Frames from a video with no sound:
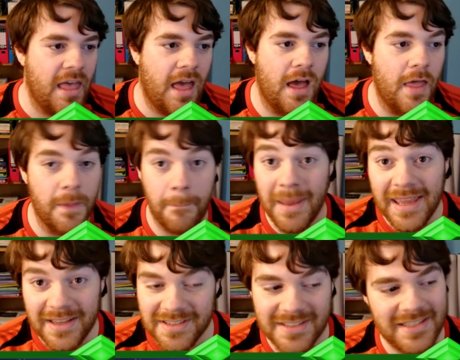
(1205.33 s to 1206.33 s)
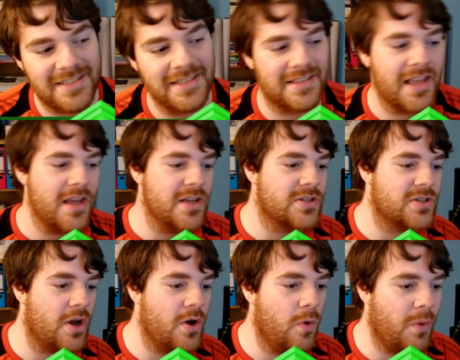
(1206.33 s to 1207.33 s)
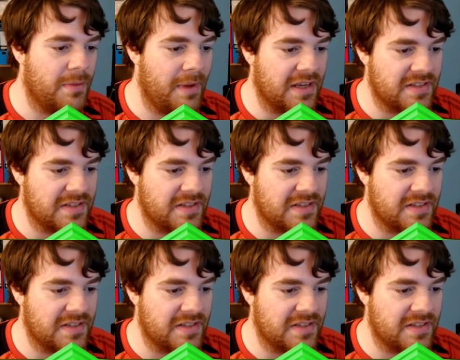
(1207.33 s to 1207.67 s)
The Mega Sisters. So when the Mega